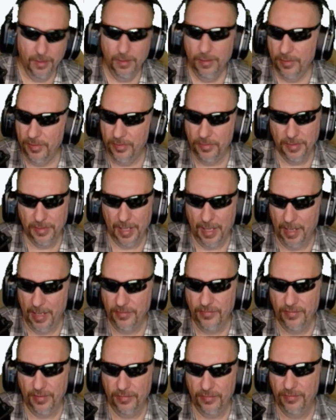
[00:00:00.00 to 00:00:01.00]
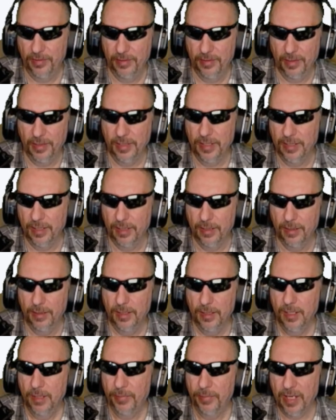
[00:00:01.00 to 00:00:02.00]
through the headset. So you're gonna need a.
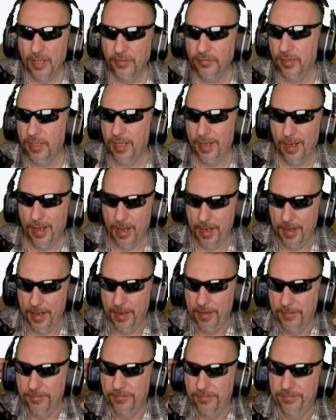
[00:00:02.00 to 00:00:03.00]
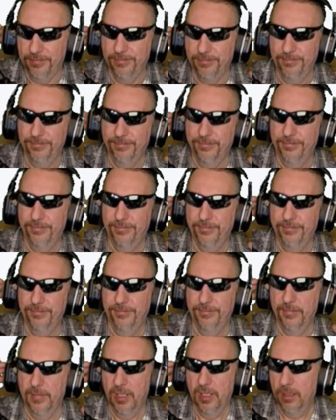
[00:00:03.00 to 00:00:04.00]
But that's okay. I have.
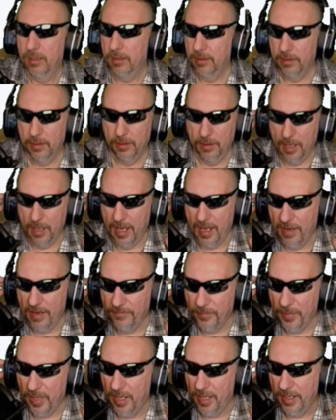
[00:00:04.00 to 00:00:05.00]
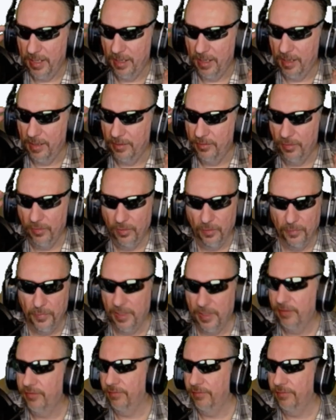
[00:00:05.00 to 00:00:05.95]
I have my uh, Turtle Beach,